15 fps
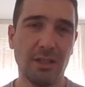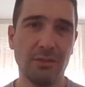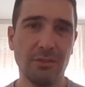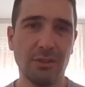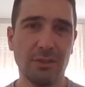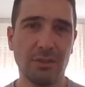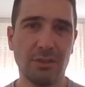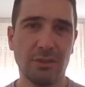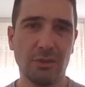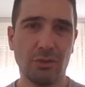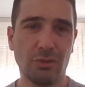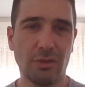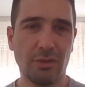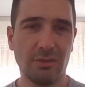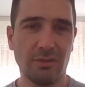Trevin
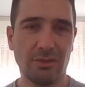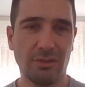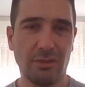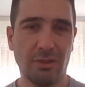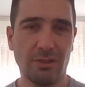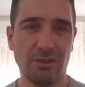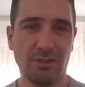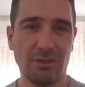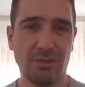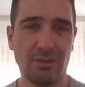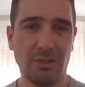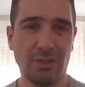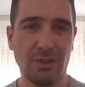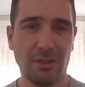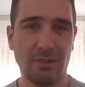uh, Jones
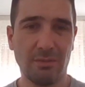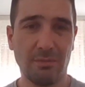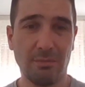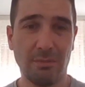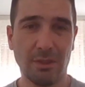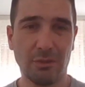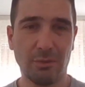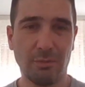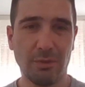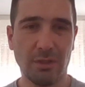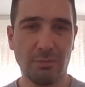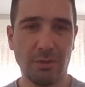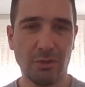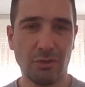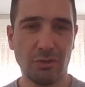lost three
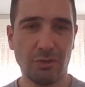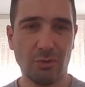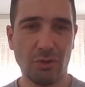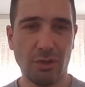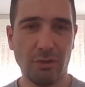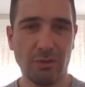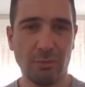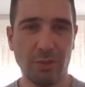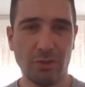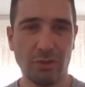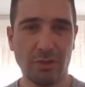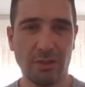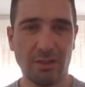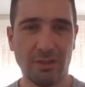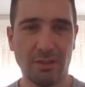back-to-back matches to Javid
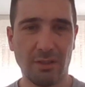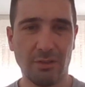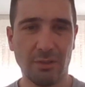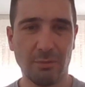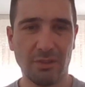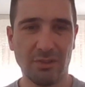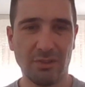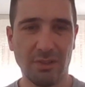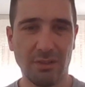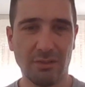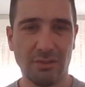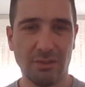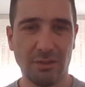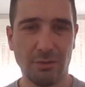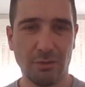Basharat, Raoni
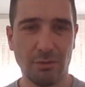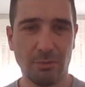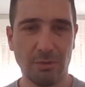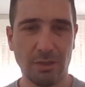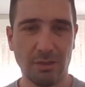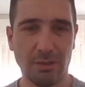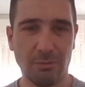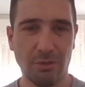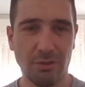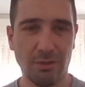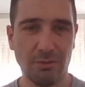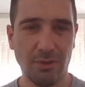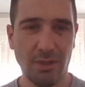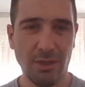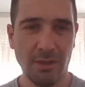Barcelos, Eddie
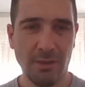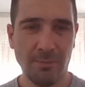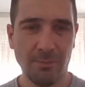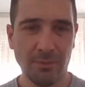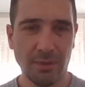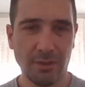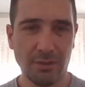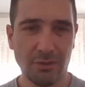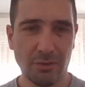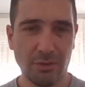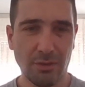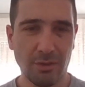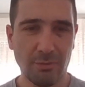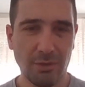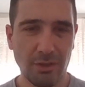Kakhramonov,
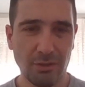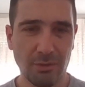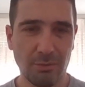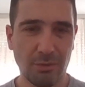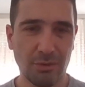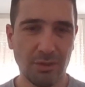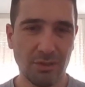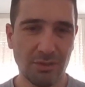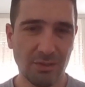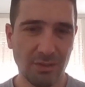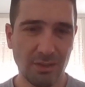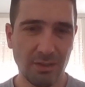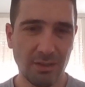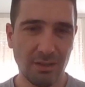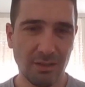destroyed Mario
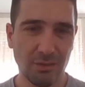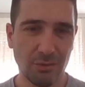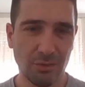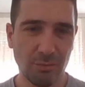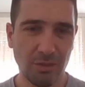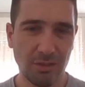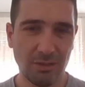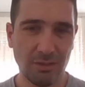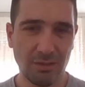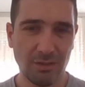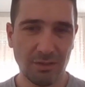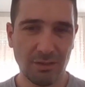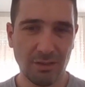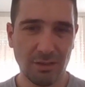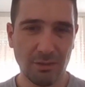Bautista and was better
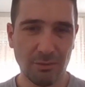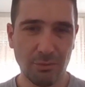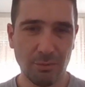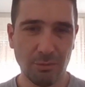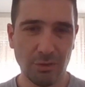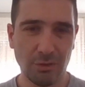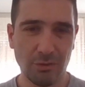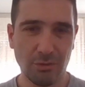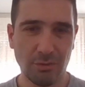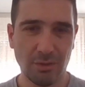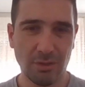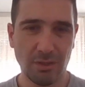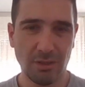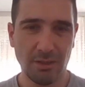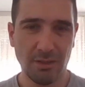than Takafumi
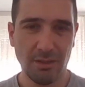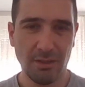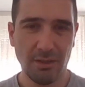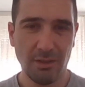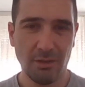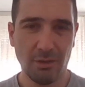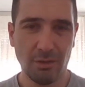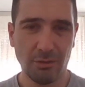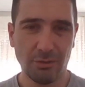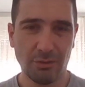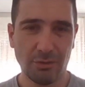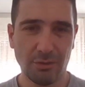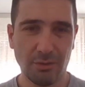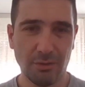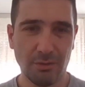Otsuka,
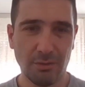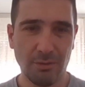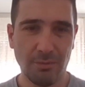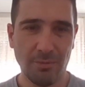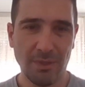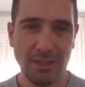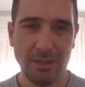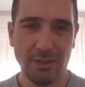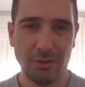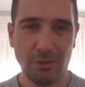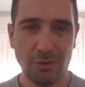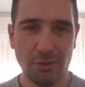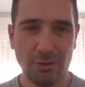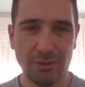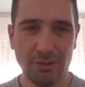also
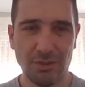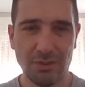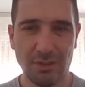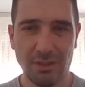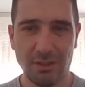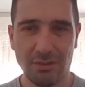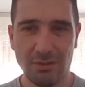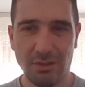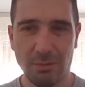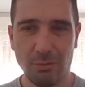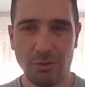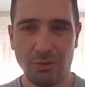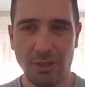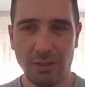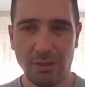no contest against
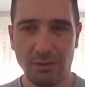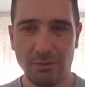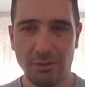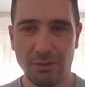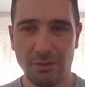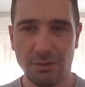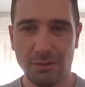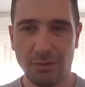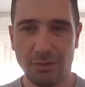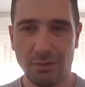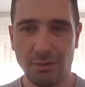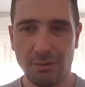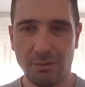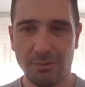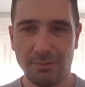Timur Valiev,
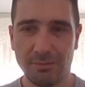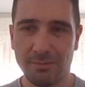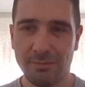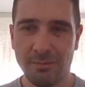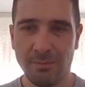so